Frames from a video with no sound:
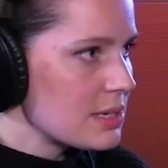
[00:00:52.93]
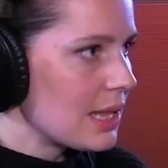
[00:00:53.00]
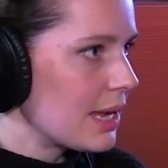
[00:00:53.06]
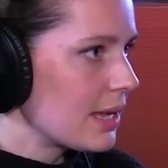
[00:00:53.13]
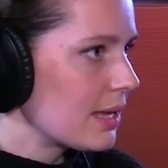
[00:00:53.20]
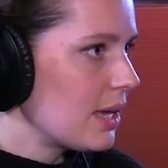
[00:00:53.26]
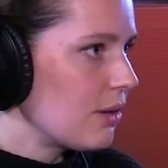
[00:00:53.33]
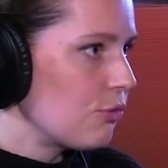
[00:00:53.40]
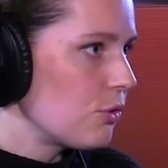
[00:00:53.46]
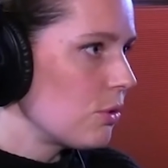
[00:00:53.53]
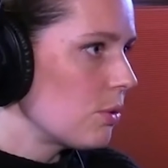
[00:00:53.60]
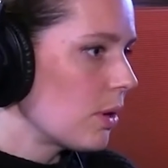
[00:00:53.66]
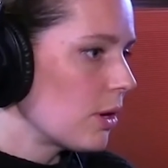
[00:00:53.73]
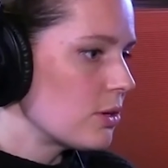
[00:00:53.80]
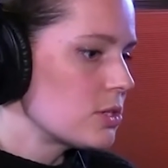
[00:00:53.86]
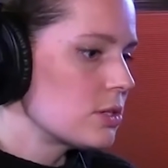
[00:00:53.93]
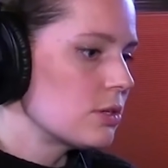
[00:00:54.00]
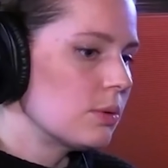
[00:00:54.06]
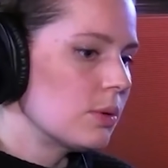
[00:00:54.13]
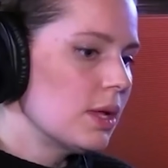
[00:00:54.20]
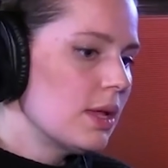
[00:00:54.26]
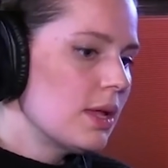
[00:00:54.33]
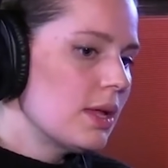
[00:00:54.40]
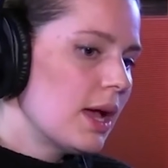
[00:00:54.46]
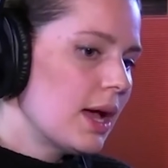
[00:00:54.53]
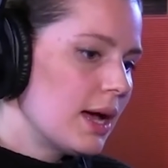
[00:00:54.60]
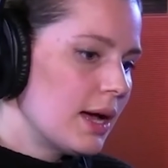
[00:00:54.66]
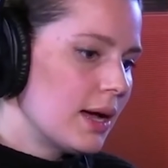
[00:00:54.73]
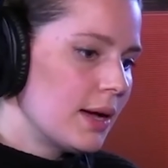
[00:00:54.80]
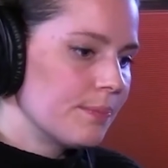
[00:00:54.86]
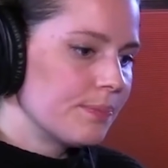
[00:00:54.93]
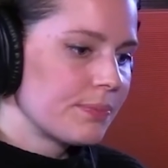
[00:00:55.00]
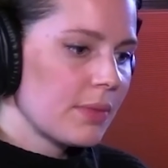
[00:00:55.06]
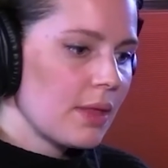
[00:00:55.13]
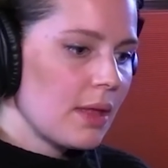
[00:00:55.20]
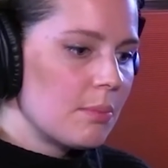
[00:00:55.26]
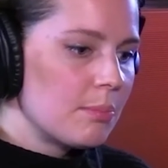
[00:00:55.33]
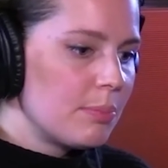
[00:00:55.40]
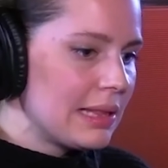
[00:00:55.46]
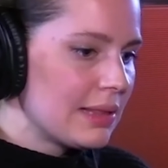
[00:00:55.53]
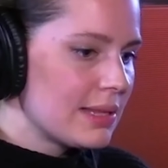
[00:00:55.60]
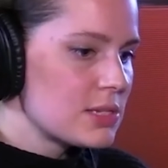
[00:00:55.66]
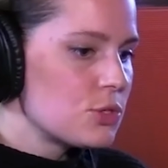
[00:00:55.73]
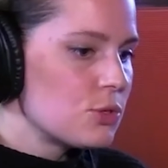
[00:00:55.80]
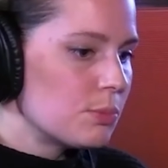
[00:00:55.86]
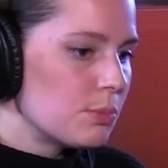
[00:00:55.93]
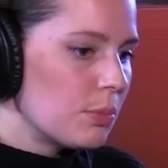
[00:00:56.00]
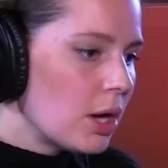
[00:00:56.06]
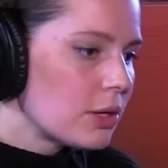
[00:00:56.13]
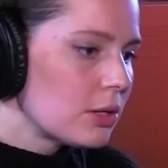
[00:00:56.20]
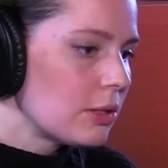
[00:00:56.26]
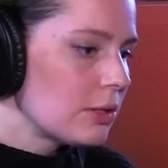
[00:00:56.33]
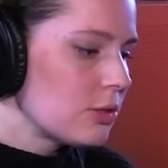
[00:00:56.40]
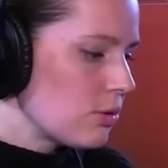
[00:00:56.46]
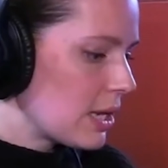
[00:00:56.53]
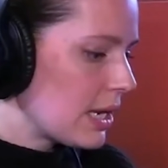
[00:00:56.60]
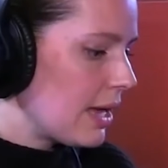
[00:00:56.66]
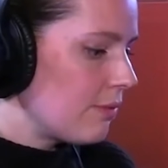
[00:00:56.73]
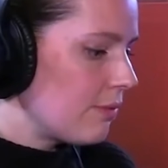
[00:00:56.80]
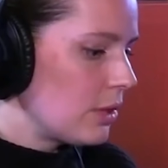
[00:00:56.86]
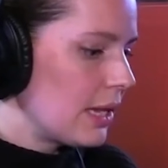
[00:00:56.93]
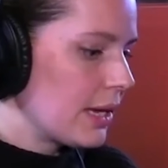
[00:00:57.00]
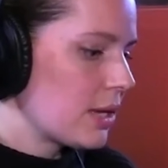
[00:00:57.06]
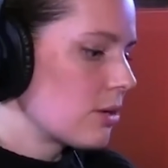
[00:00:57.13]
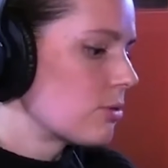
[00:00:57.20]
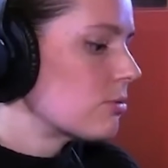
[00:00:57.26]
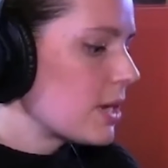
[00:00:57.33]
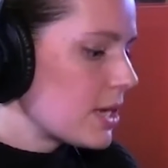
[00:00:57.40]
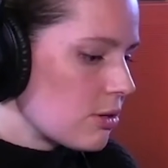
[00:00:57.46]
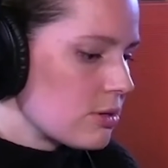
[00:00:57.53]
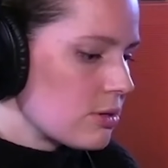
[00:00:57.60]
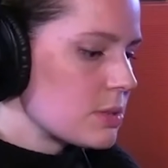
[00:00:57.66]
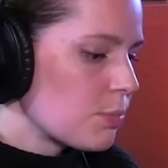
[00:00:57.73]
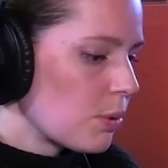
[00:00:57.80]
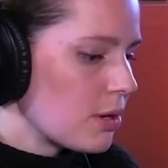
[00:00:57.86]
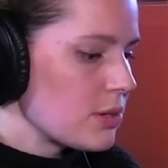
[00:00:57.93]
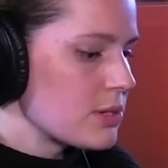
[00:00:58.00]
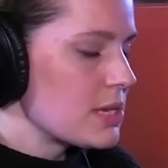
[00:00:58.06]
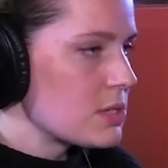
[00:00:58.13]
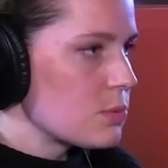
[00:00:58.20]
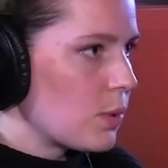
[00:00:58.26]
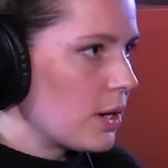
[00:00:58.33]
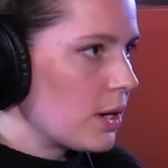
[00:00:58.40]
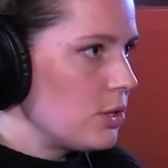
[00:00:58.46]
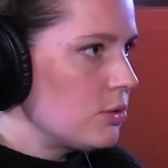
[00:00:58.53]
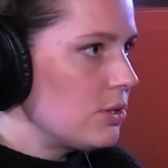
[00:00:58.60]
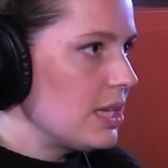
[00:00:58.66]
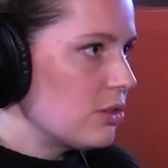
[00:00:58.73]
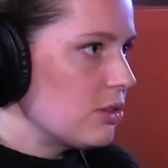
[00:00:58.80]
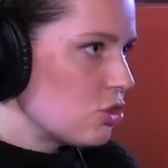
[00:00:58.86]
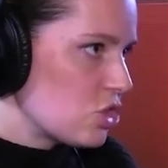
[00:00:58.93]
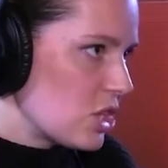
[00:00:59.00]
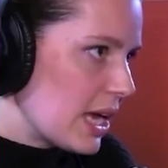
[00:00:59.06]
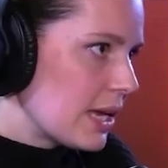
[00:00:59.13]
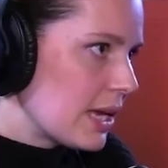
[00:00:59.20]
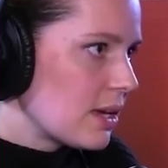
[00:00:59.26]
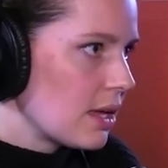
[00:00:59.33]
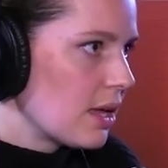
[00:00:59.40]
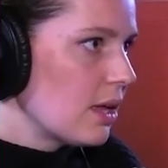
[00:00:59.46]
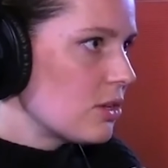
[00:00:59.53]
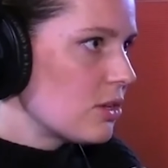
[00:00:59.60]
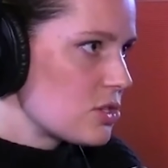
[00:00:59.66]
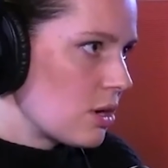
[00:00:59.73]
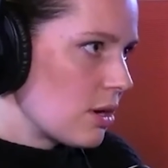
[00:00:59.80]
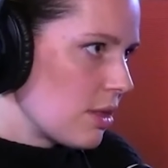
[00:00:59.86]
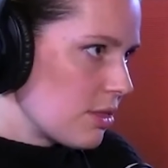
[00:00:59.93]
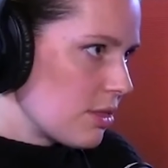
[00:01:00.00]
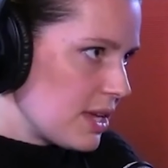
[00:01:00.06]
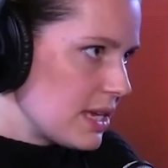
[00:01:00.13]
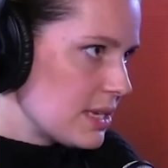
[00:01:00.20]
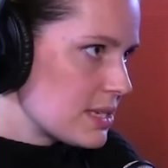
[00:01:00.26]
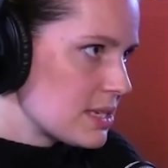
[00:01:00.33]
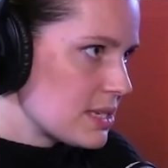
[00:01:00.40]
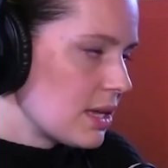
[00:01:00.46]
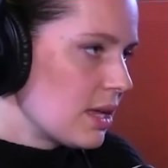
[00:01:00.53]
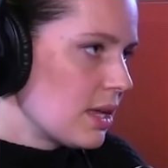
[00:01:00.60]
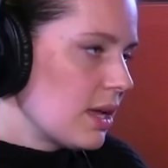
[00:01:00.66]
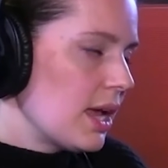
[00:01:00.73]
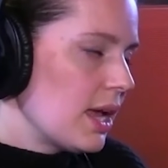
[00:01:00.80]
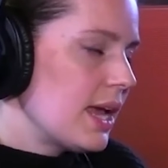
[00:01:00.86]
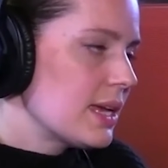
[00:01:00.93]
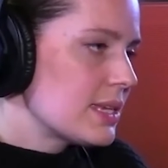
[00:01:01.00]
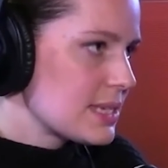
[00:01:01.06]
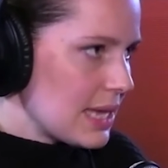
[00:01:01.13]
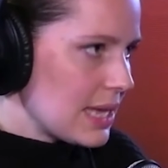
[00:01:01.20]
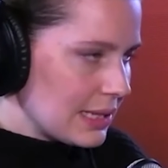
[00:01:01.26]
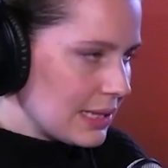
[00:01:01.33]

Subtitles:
Like if you are to build this new model, you can have a rigorous process where you need to check certain things. Exactly.